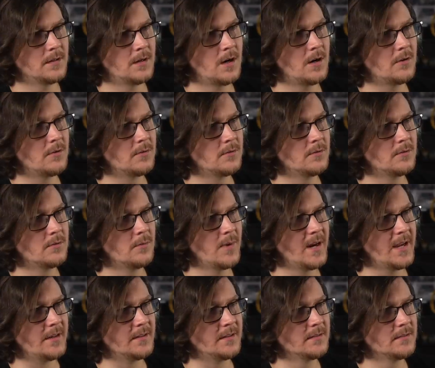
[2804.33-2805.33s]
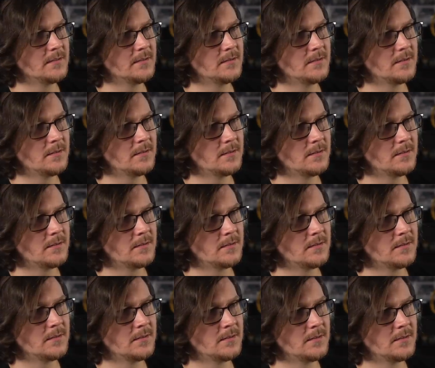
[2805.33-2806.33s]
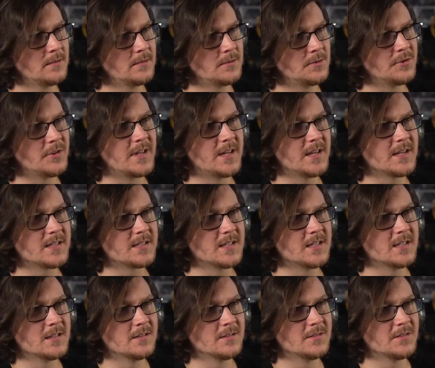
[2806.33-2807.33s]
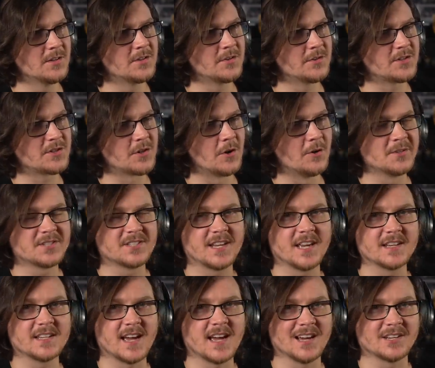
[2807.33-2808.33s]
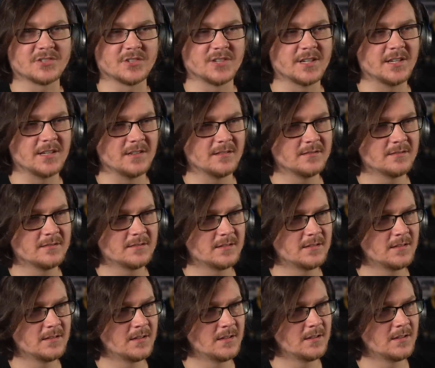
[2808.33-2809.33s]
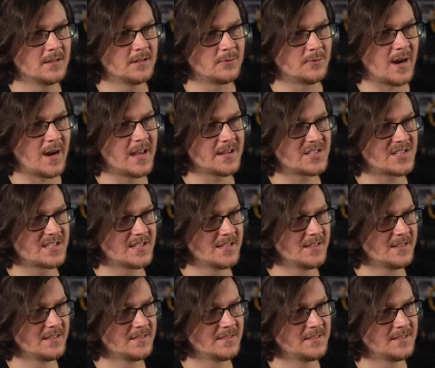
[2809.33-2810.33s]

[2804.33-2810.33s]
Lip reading: Oh, wait. Do they get to, do their souls get to actually rest?